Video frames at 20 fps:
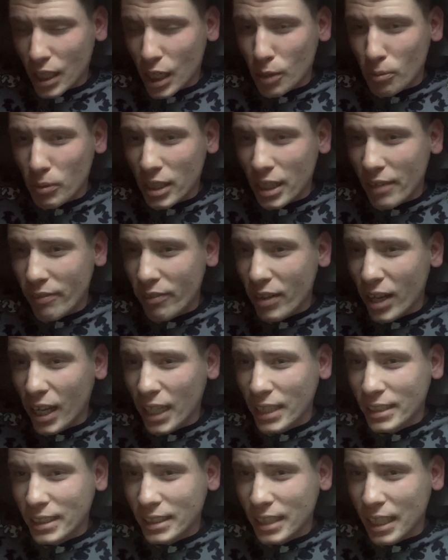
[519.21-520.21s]
I mean, if
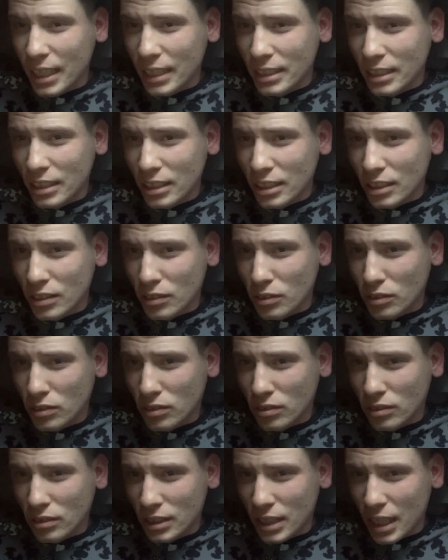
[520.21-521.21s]
I sent a
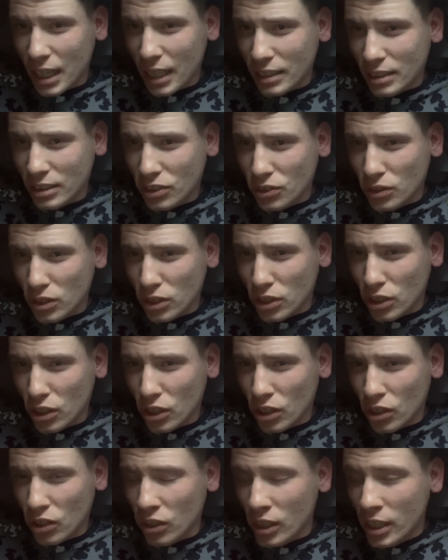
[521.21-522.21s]
text to a
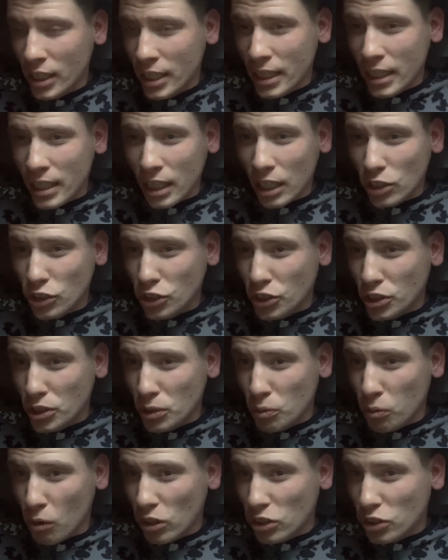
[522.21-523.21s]
girl and she
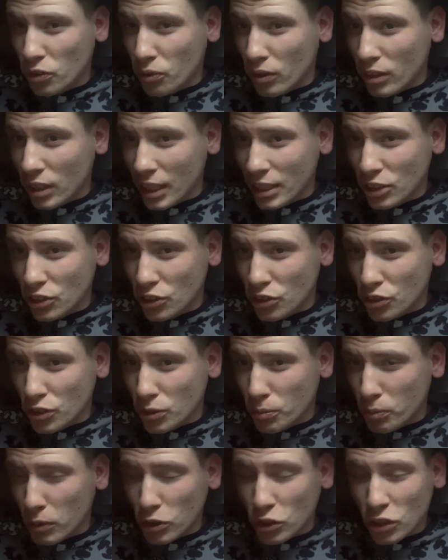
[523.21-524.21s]
wants a
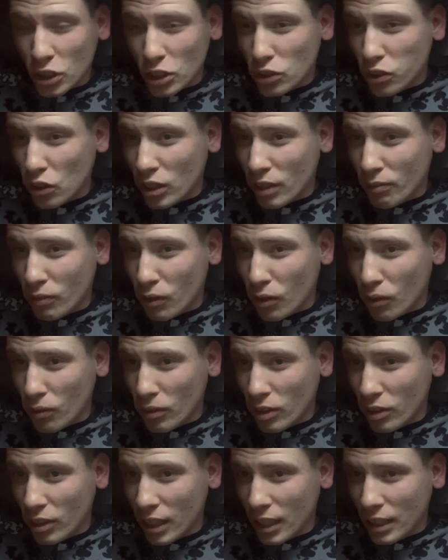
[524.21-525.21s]
relationship or she's looking for
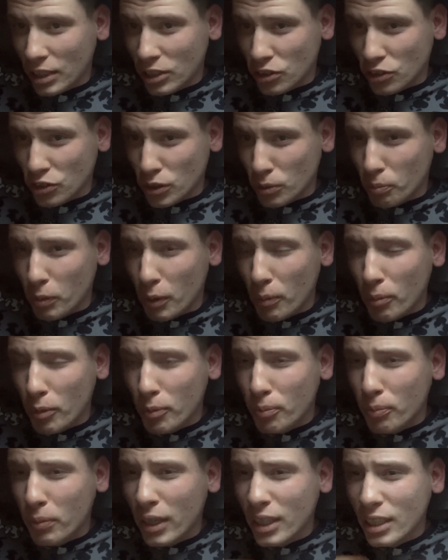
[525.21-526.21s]
a relationship,
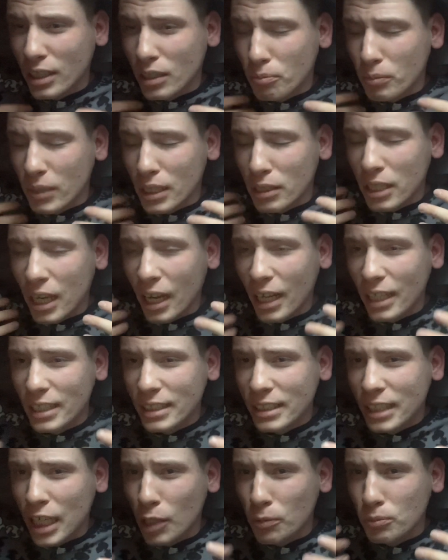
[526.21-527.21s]
but
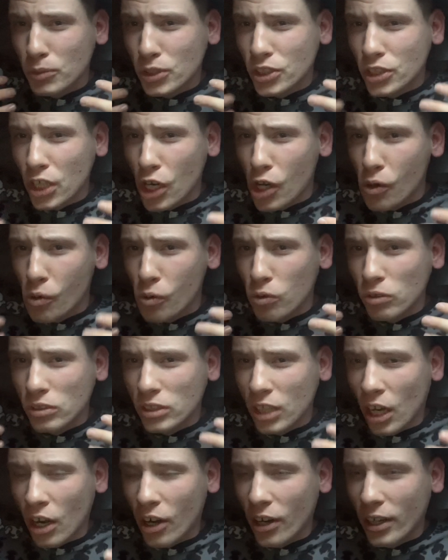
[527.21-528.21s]
because I'm so
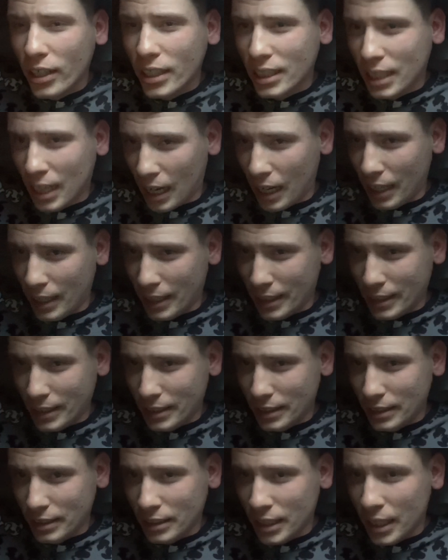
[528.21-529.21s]
darn
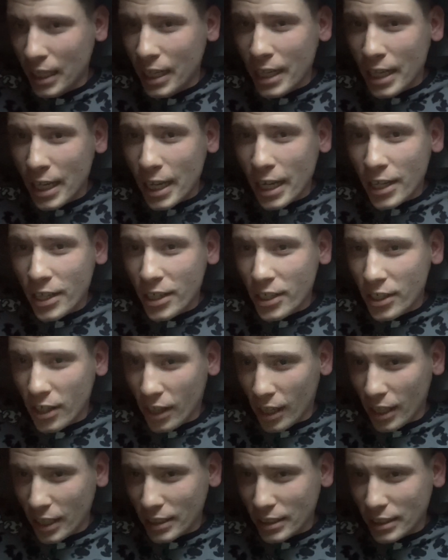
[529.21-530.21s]
kind and
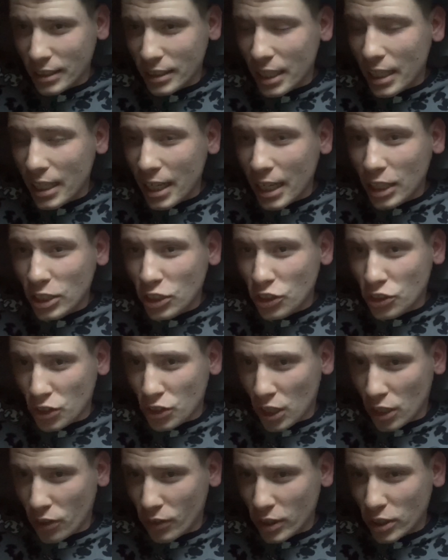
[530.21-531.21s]
nice and
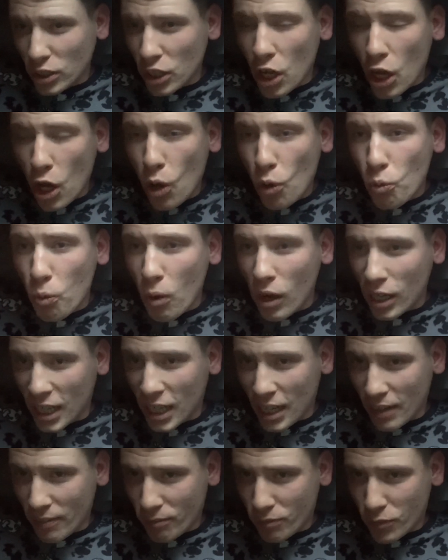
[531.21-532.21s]
generous or what
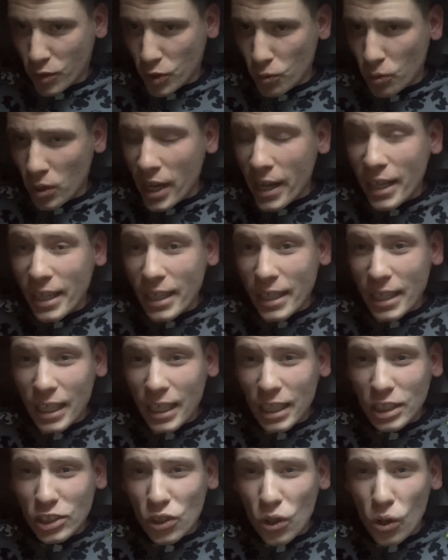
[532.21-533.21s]
have you,
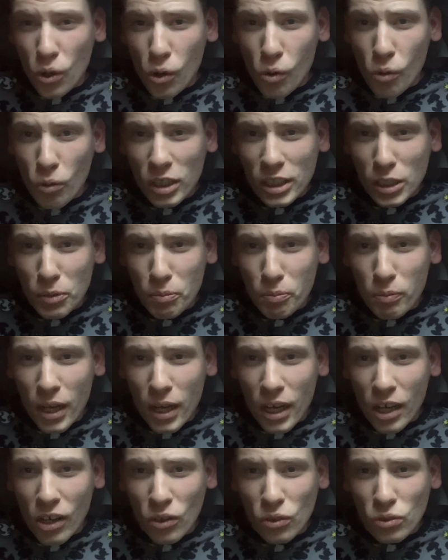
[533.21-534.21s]
it's always
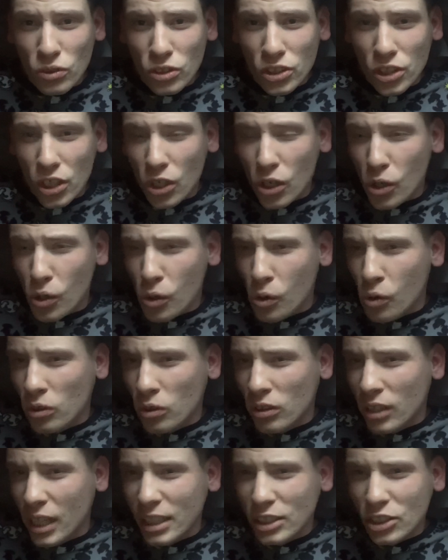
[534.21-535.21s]
about,
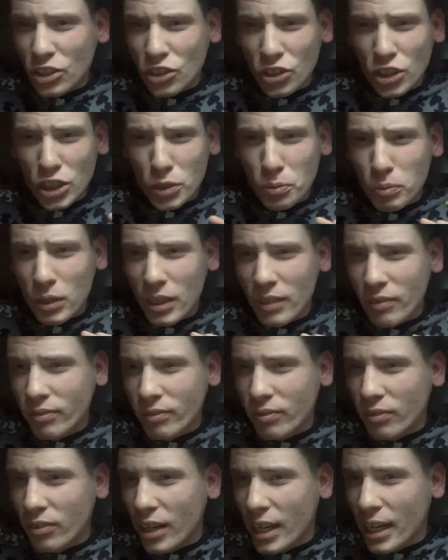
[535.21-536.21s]
oh, let's just be
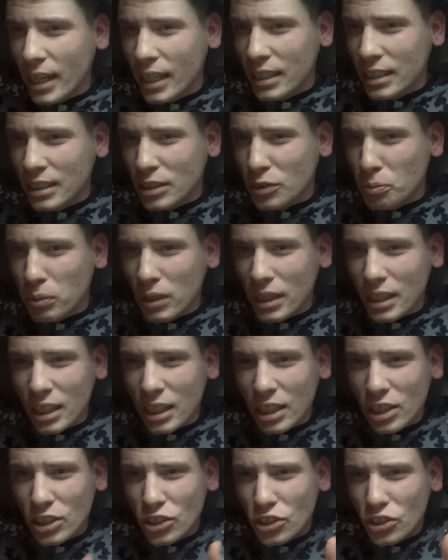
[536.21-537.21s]
friends
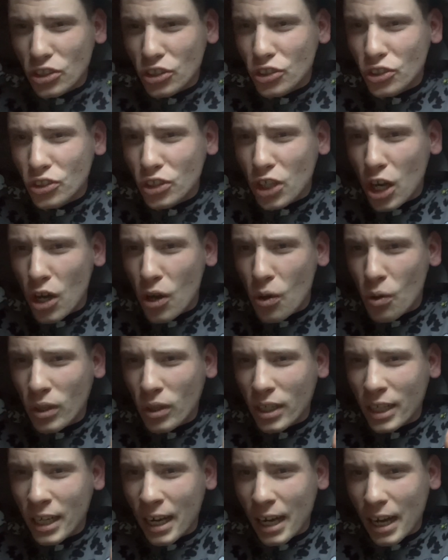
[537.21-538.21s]
because you're
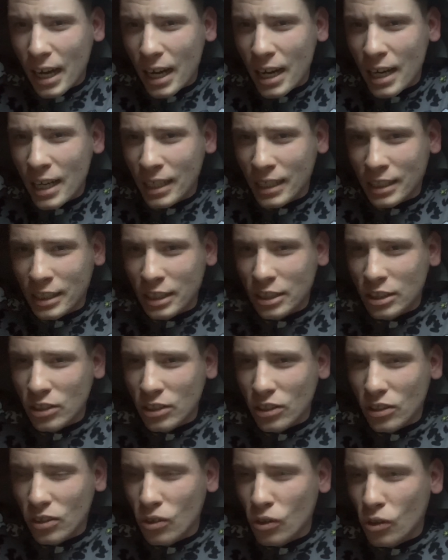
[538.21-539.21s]
so kind.
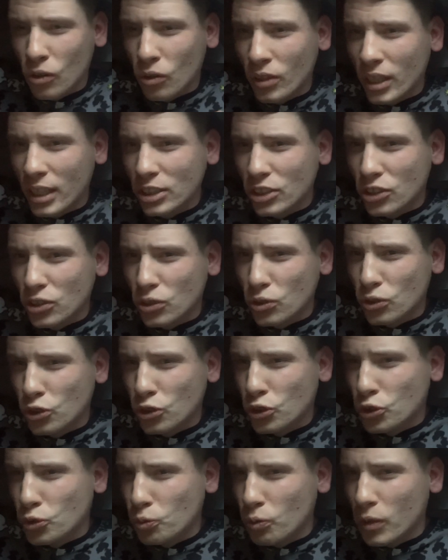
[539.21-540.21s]
Oh, that's so
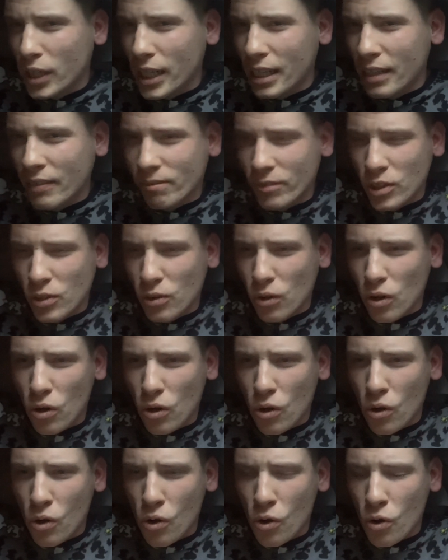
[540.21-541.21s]
sweet of you.
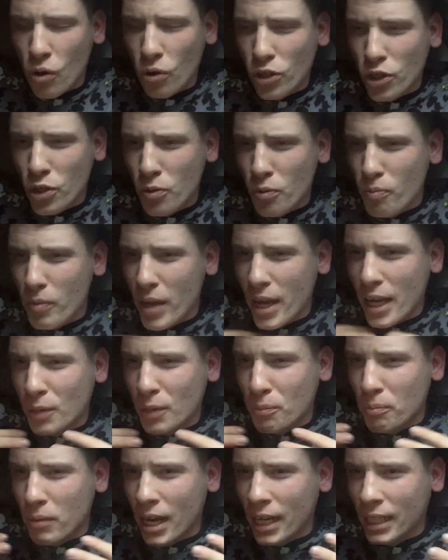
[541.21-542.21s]
Oh, you
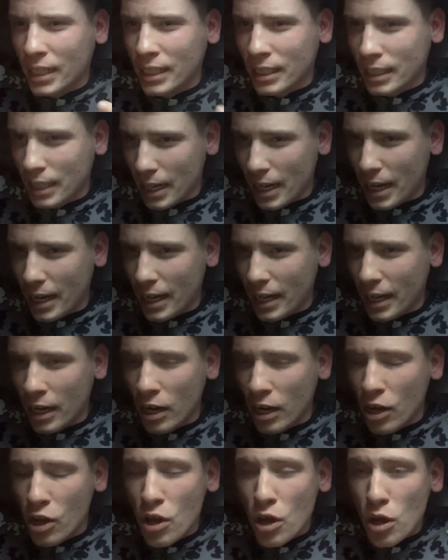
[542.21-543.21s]
make my day.